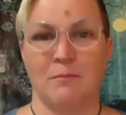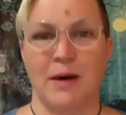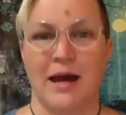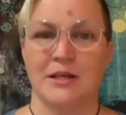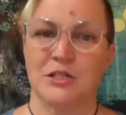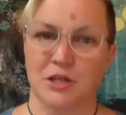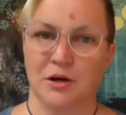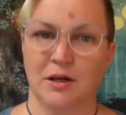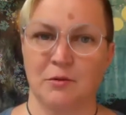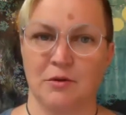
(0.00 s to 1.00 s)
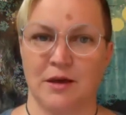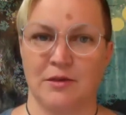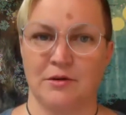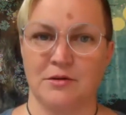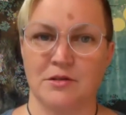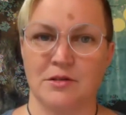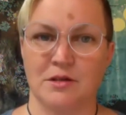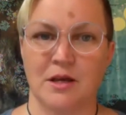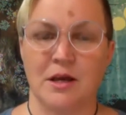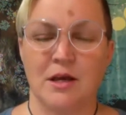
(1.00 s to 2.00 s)
by sharing it with others.
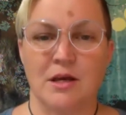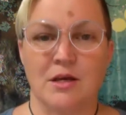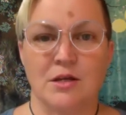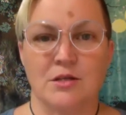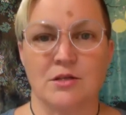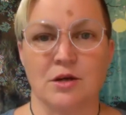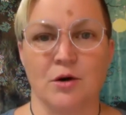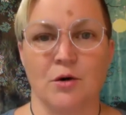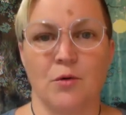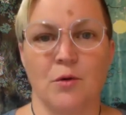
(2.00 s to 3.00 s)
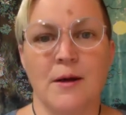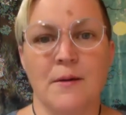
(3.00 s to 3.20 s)
So,